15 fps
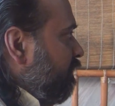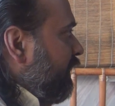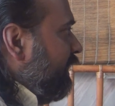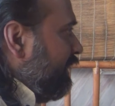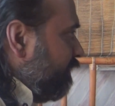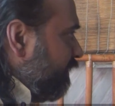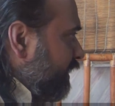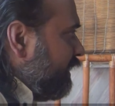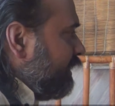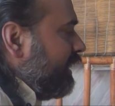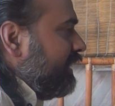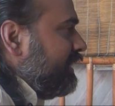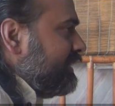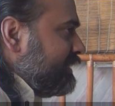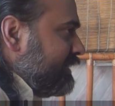Whenever
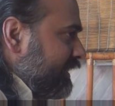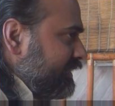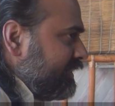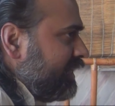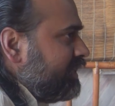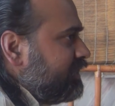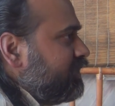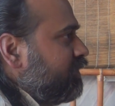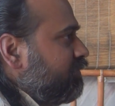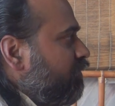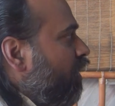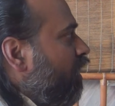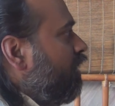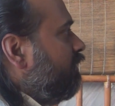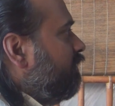a decision is
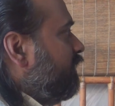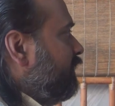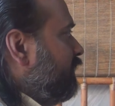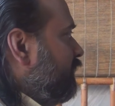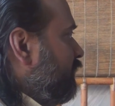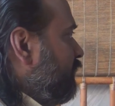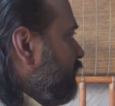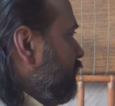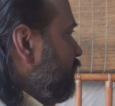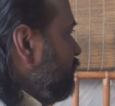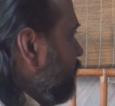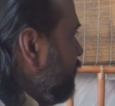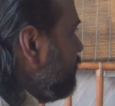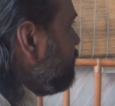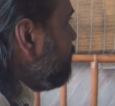involved,
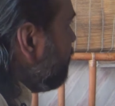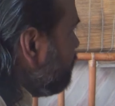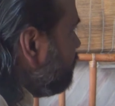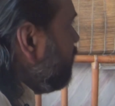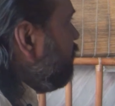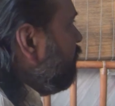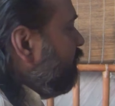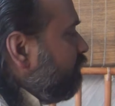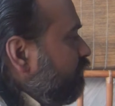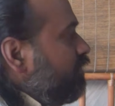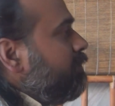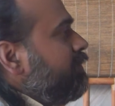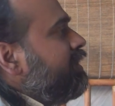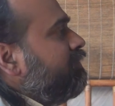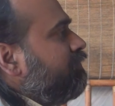the decision
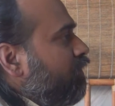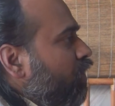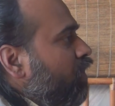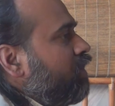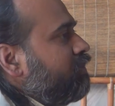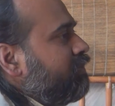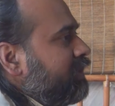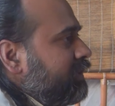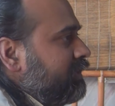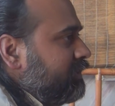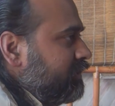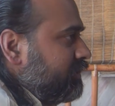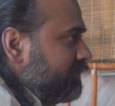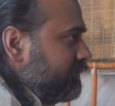would be a flawed one.